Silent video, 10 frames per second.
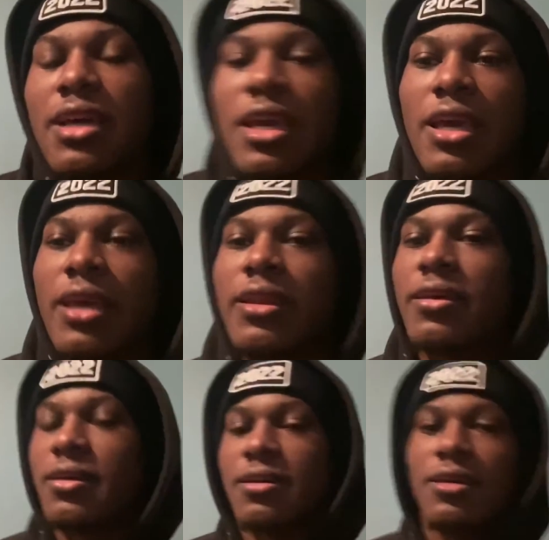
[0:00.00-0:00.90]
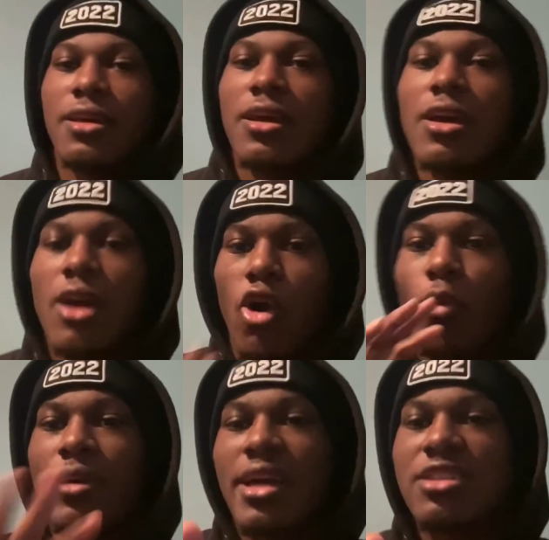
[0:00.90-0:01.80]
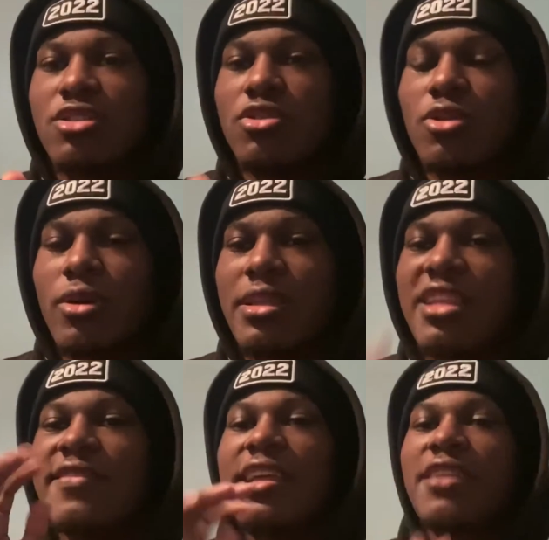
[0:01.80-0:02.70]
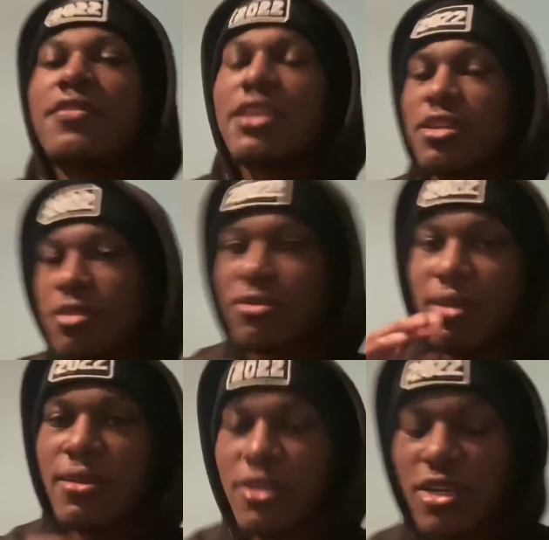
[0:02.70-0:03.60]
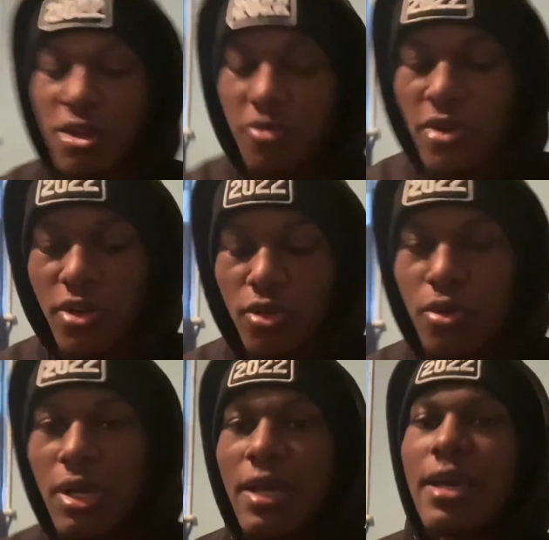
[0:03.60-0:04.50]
And hope you guys enjoyed. Leave a like if you did, subscribe to the channel if you are new.